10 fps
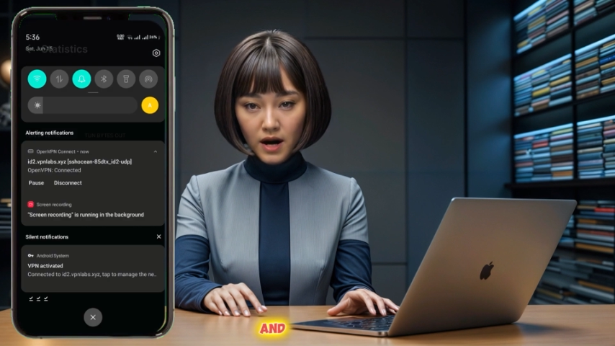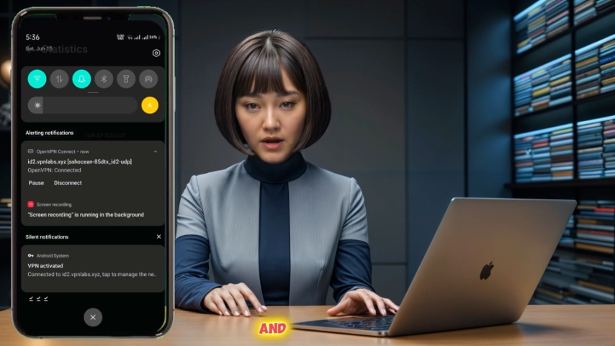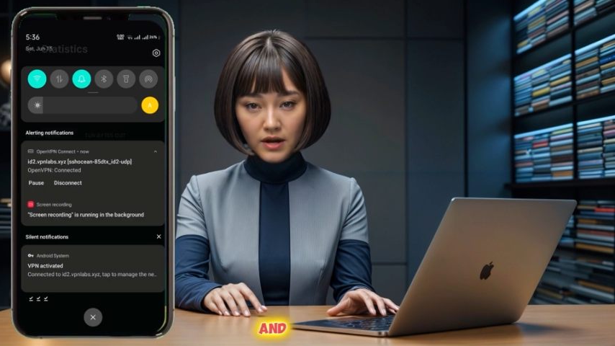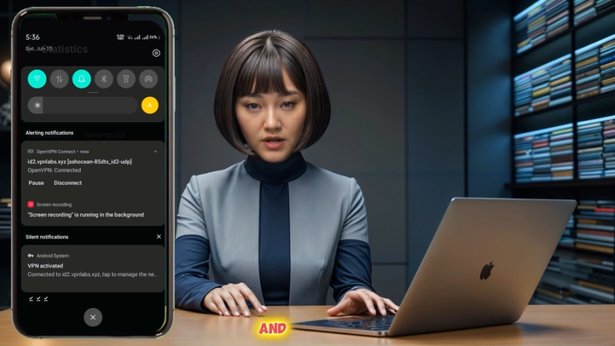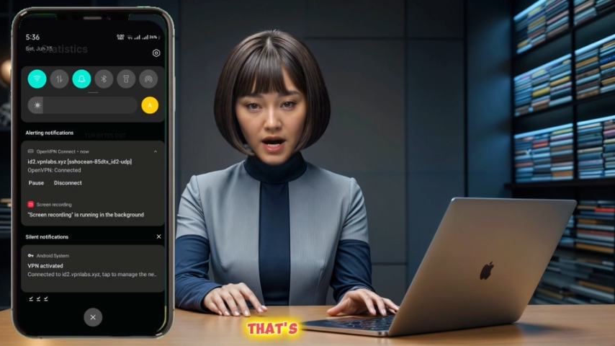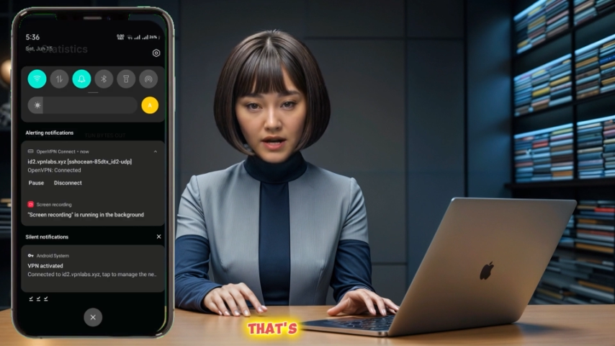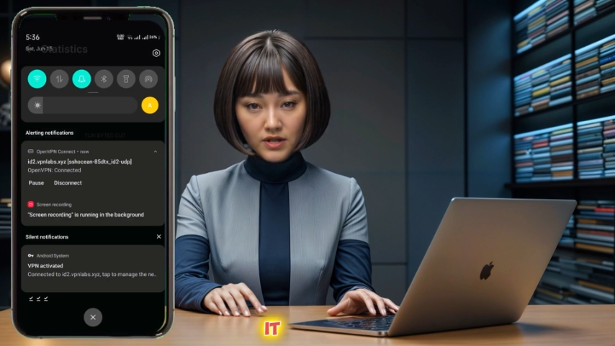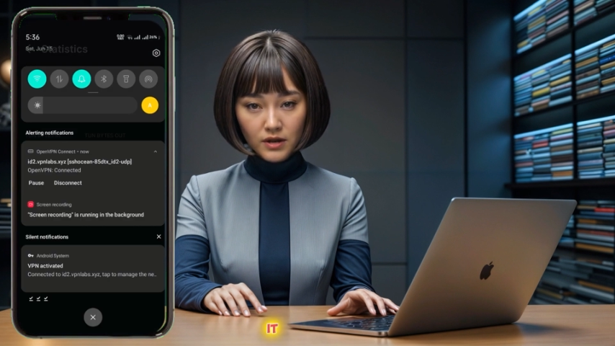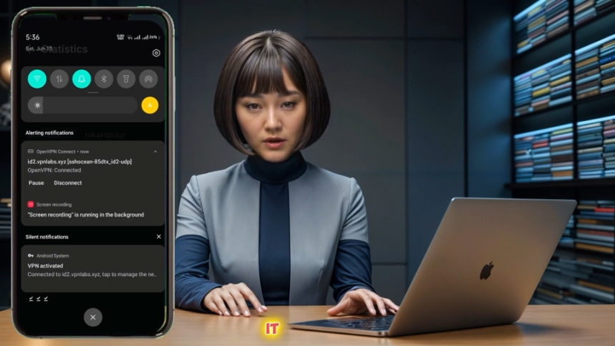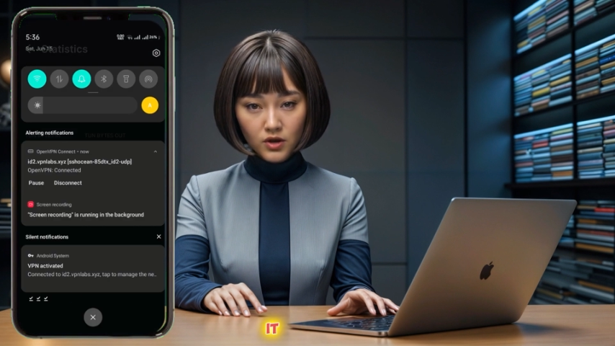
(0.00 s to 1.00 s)
And that's
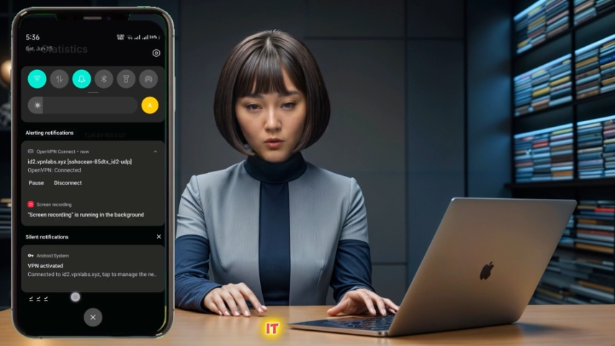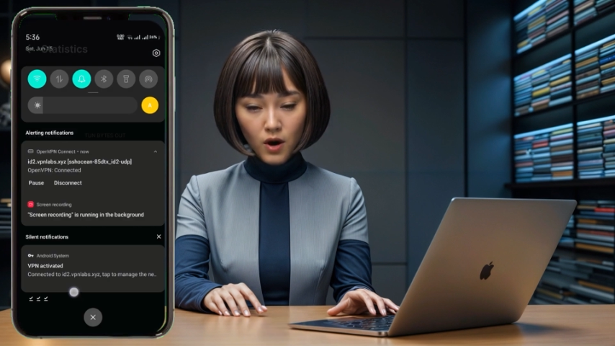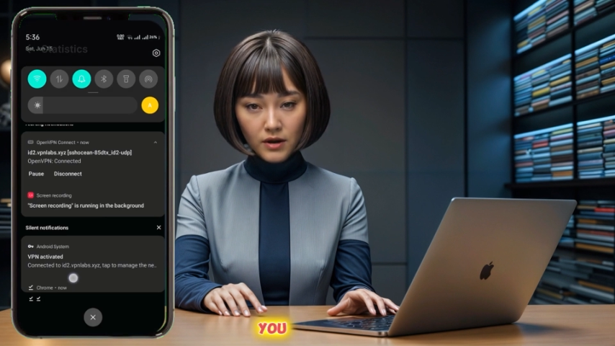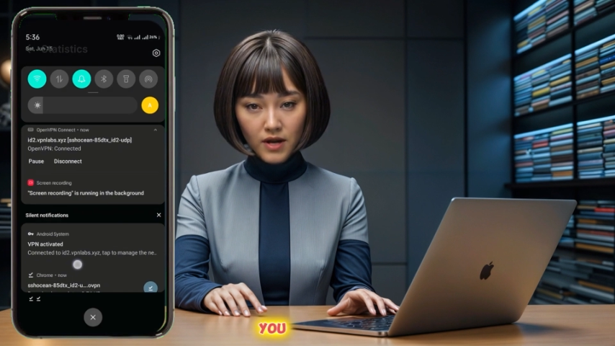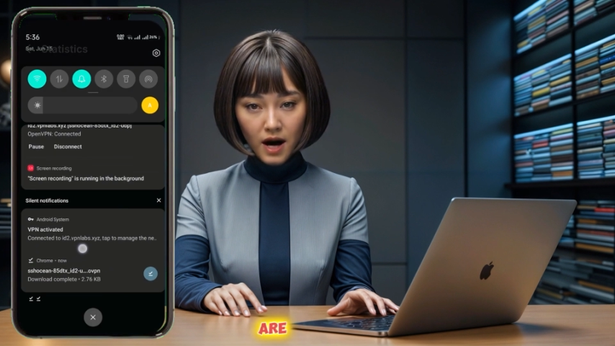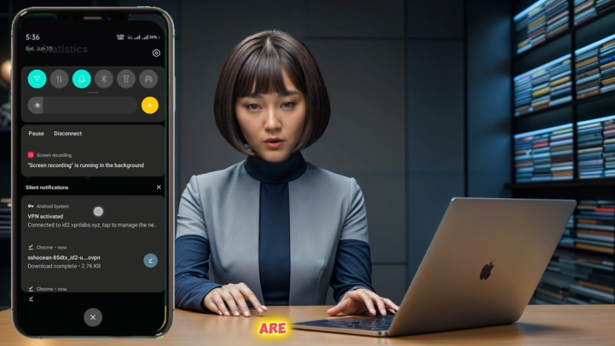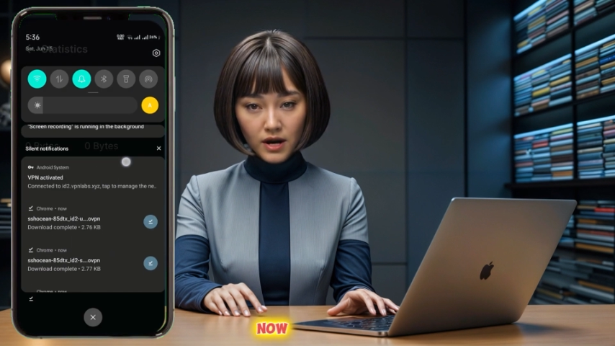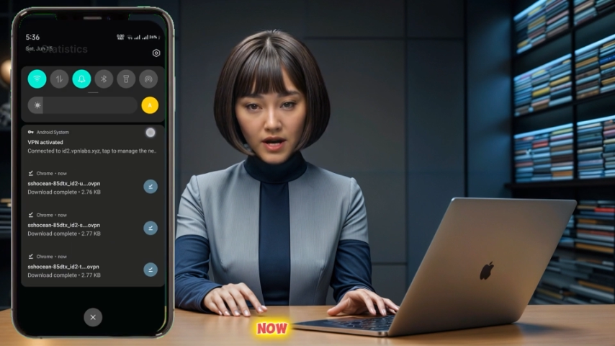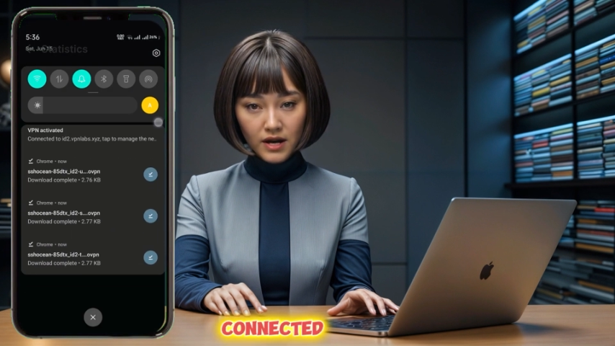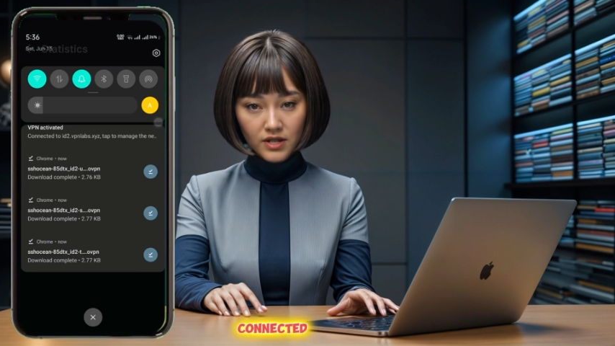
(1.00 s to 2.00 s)
it. You are now
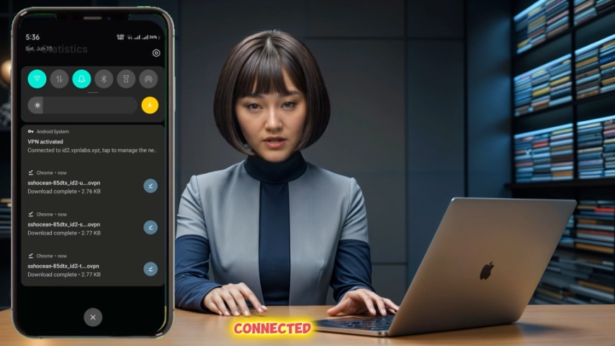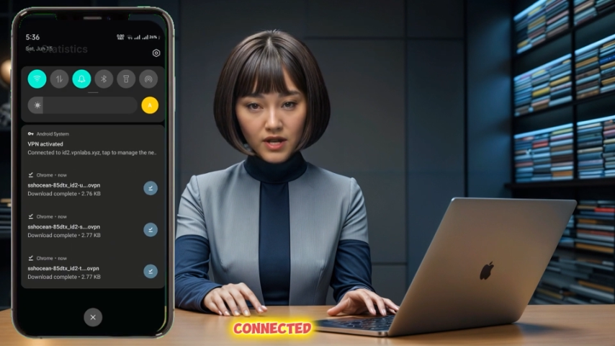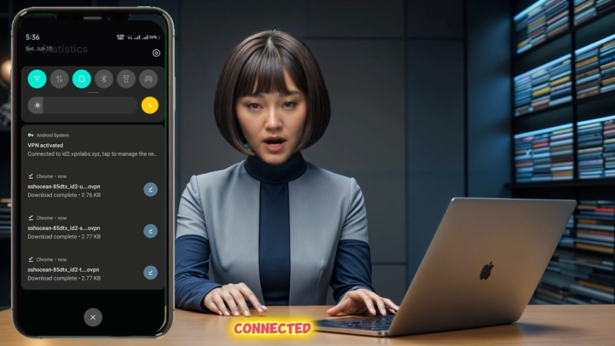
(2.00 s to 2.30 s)
connected